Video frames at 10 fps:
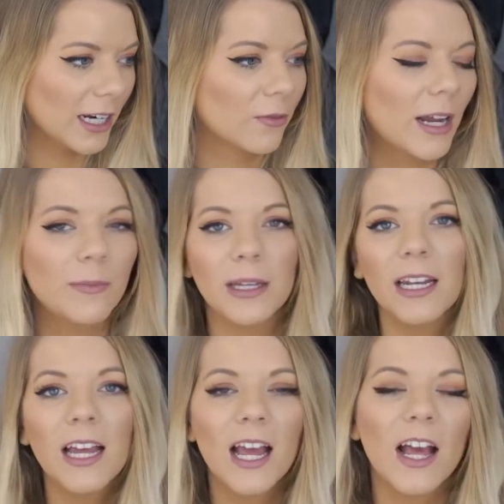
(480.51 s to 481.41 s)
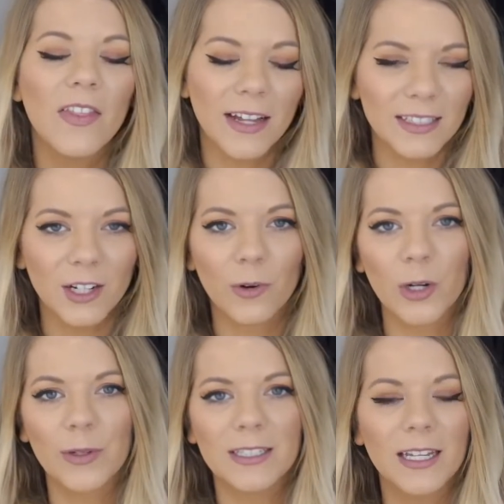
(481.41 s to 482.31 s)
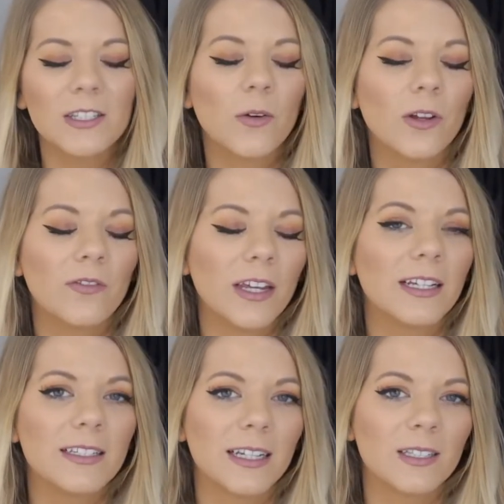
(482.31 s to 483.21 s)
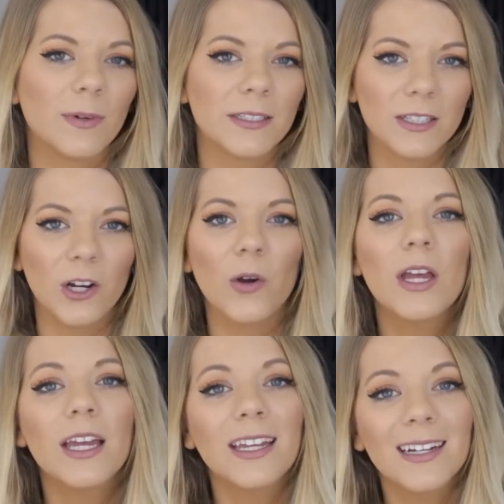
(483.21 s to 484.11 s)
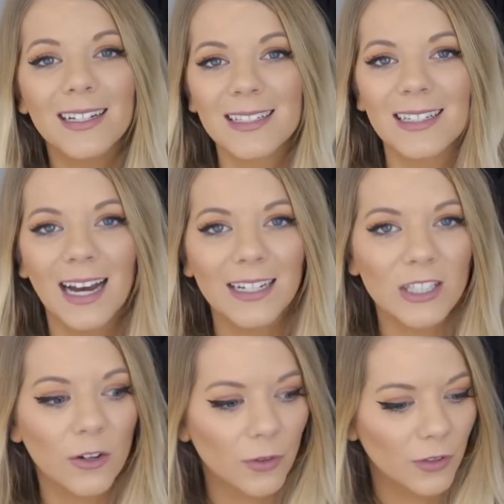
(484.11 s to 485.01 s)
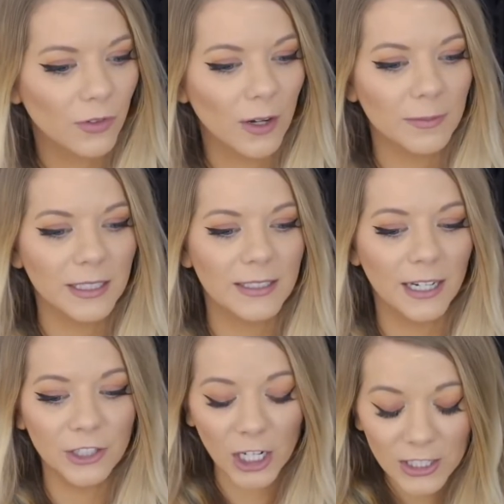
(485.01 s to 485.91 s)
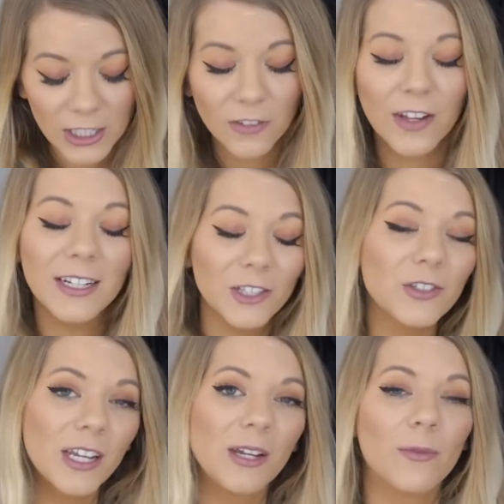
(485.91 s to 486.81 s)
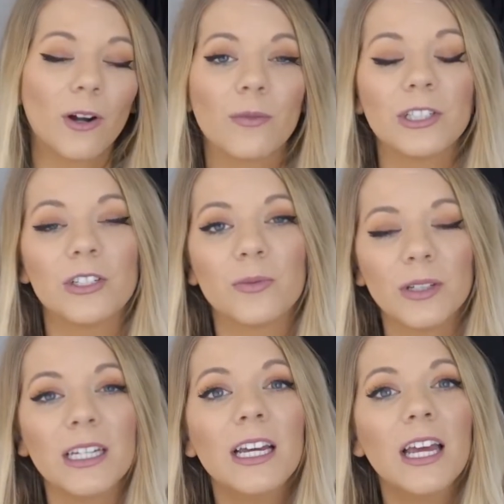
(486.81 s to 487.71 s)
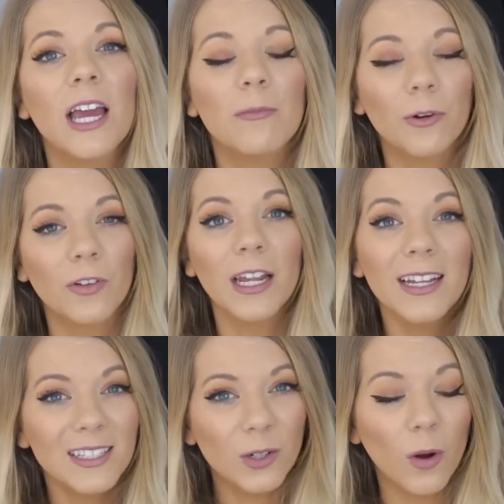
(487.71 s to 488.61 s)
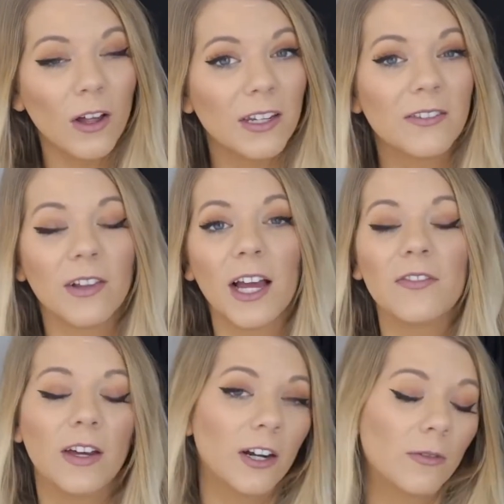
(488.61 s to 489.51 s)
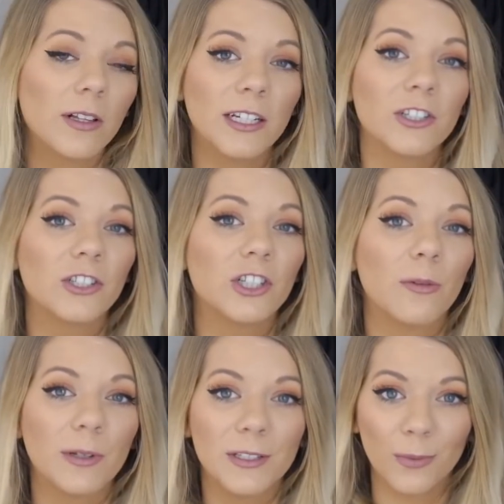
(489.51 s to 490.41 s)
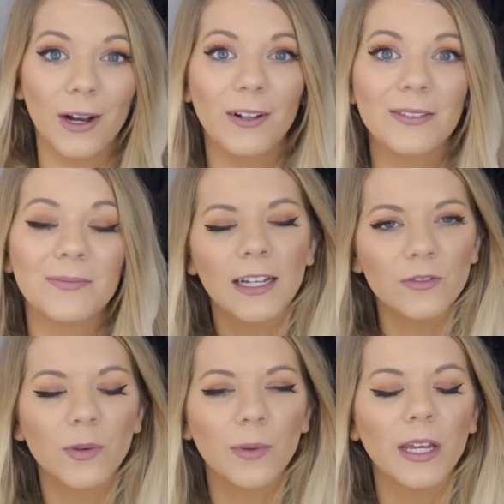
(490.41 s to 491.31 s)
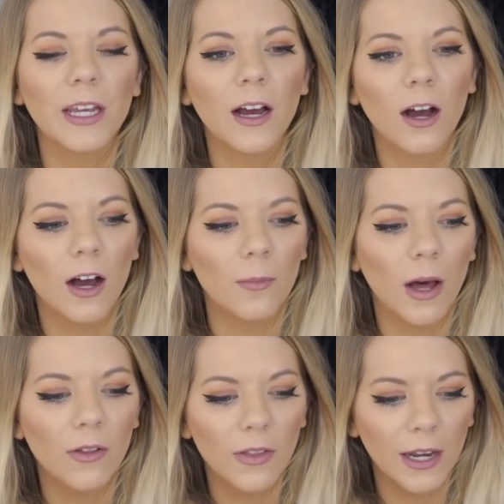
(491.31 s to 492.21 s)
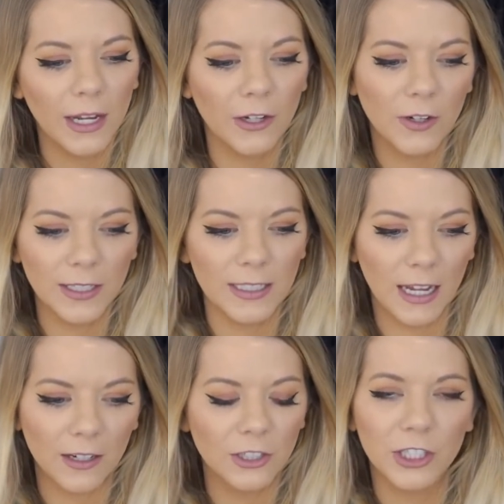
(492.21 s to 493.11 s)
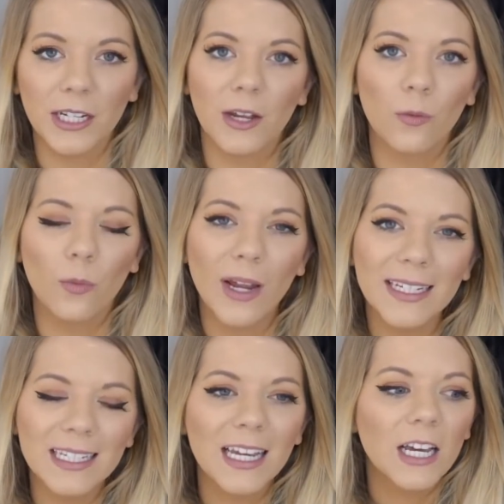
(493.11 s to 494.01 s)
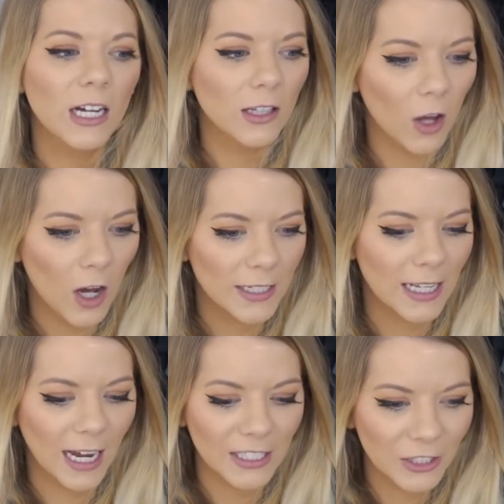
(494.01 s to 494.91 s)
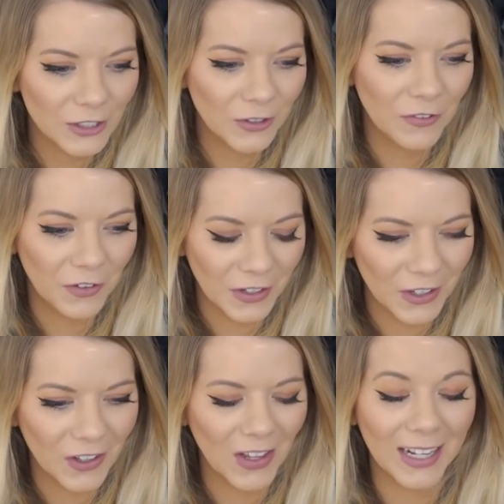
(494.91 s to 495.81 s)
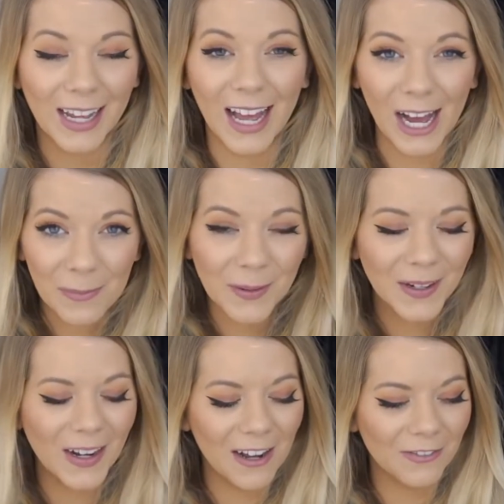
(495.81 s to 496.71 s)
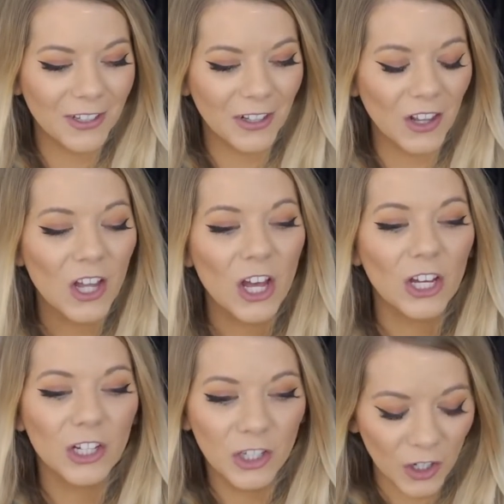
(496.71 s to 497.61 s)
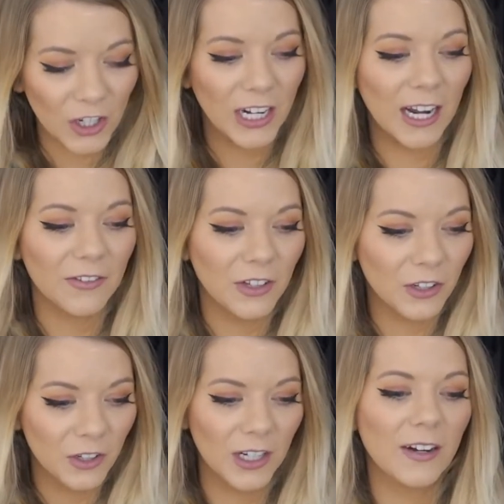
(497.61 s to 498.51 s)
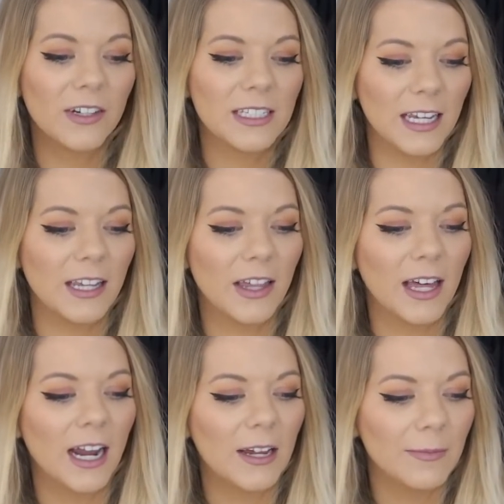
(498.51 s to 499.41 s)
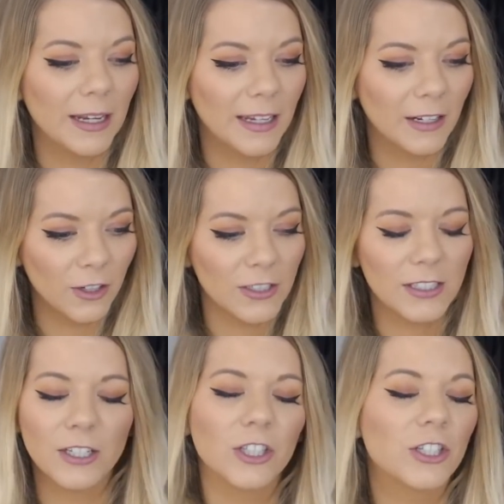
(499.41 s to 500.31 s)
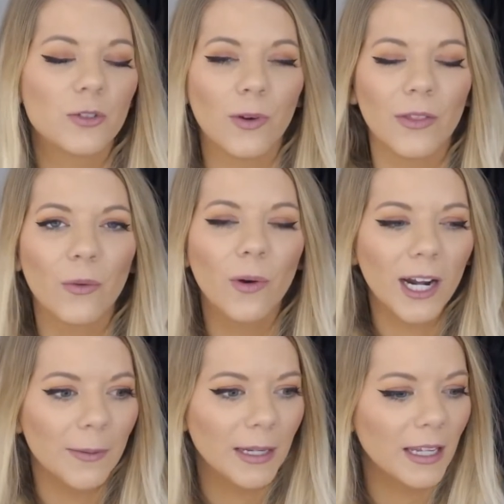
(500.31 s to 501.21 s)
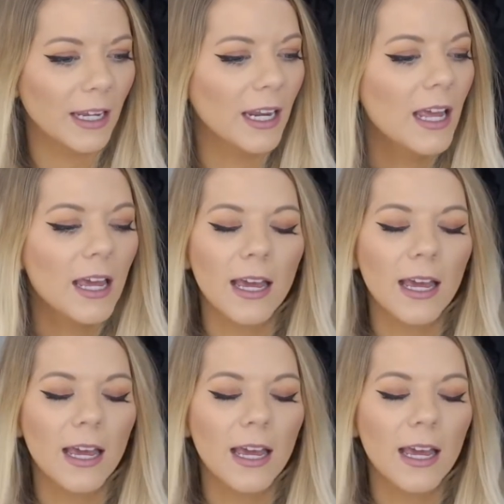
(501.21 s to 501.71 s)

out red meat, that didn't work. But since going vegan 6 months ago, he has not suffered from these digestive issues anymore, which is really improving his quality of life and our relationship as well. And as for me, other than increased energy and weight loss, I just feel like happier. I feel good. I feel good every day that I'm making good decisions with what I'm eating.